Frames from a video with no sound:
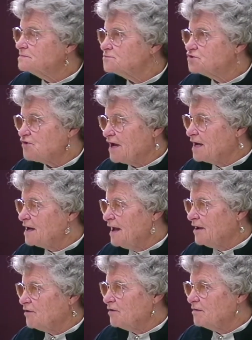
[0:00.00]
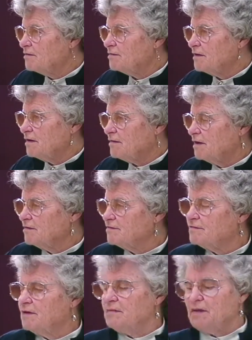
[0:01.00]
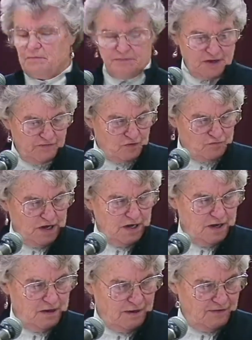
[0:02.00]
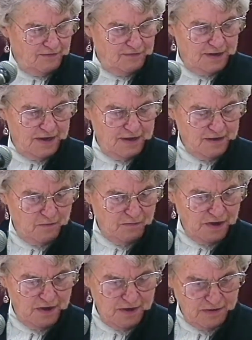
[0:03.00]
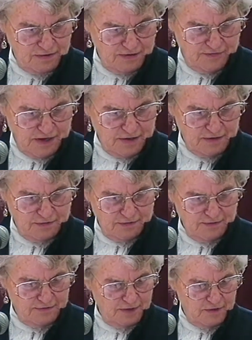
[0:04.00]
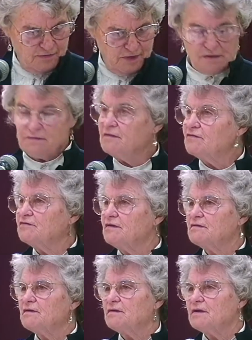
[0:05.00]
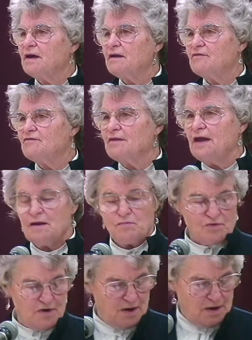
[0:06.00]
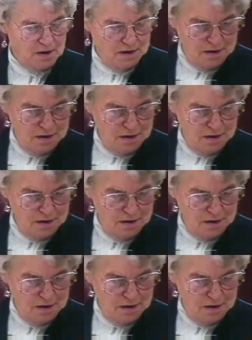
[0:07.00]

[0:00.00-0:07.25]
trend letter, there is a bit of a reading list that I compiled of articles that are in the Selkirk College library,